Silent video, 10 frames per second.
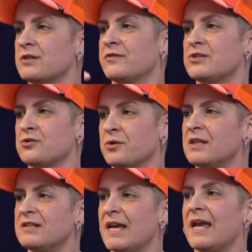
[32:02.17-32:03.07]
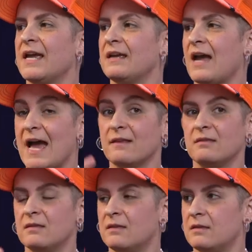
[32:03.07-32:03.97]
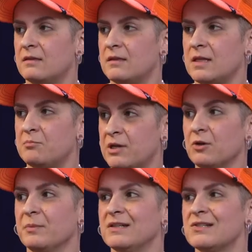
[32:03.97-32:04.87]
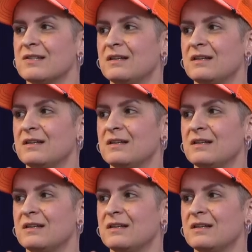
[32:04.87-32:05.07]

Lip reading: of us during the day at the pyramids.